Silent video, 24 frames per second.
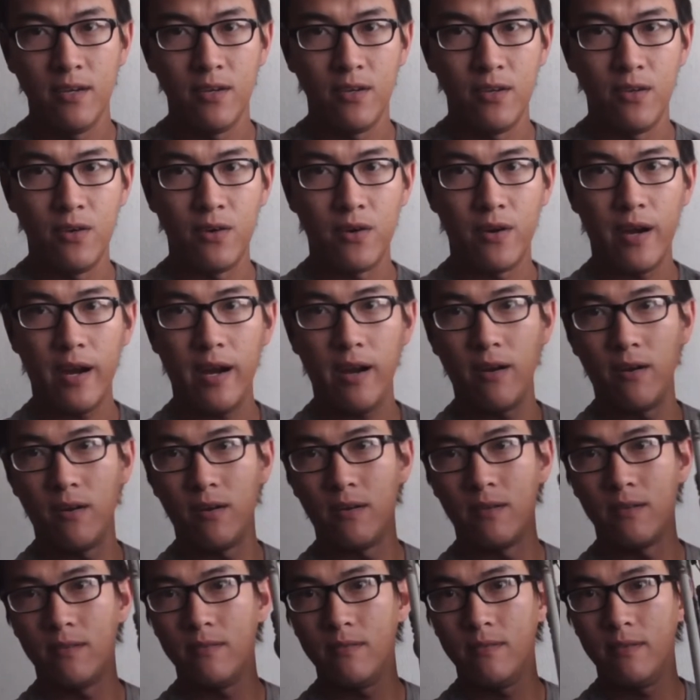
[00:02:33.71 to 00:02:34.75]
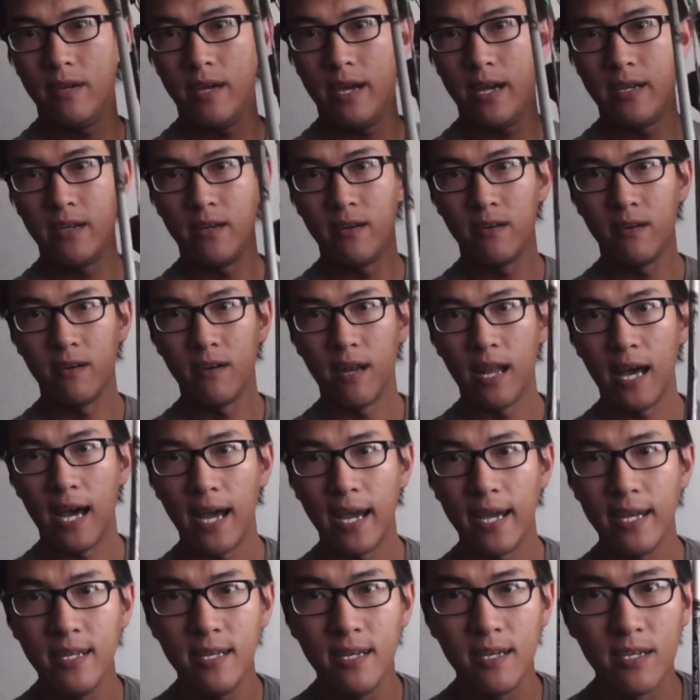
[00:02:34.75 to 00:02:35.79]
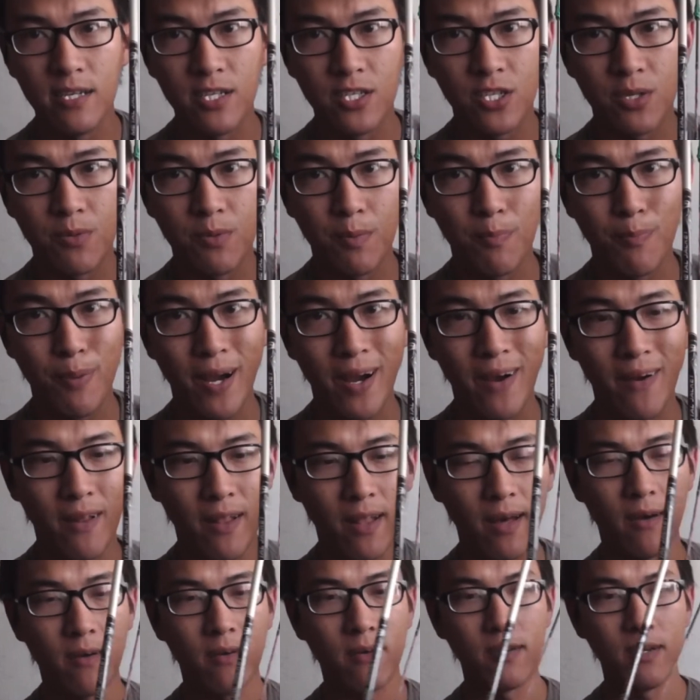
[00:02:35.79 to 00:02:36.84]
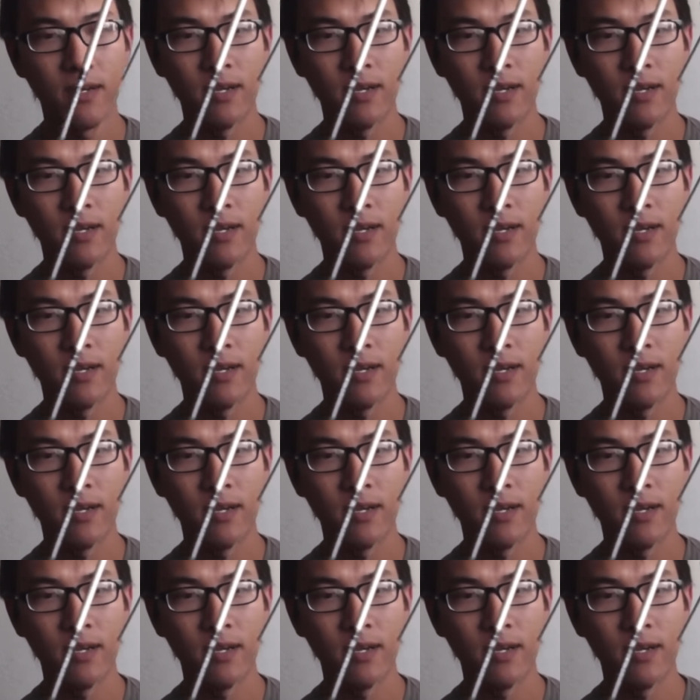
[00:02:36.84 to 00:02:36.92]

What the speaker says: your arrow and your line should be parallel.